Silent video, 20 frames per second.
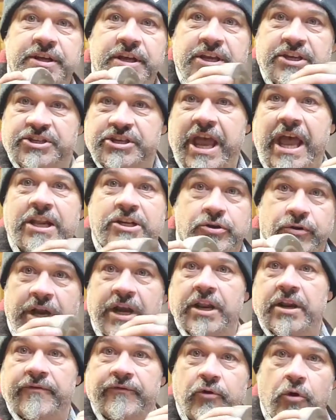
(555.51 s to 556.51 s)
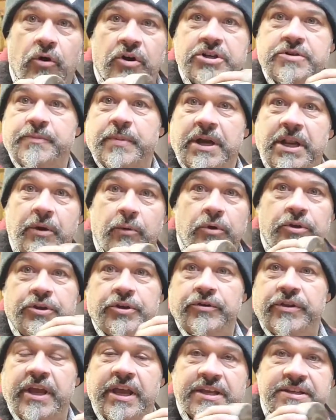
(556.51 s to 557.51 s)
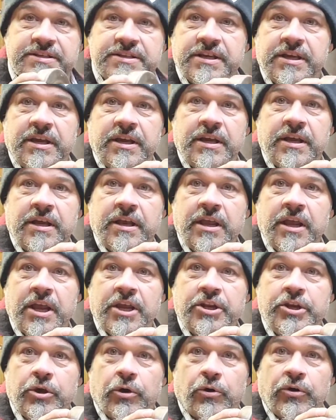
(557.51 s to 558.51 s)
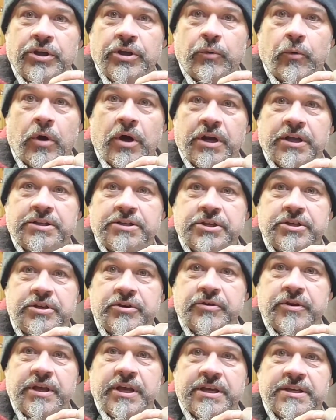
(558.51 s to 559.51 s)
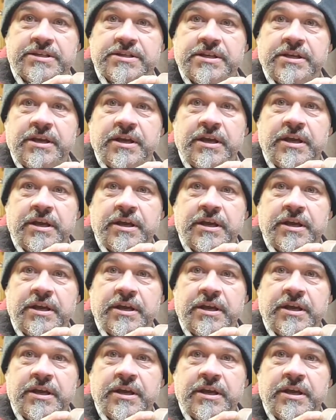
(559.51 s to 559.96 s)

Exaggerated, of course, but it will do this. And you only want it to do this,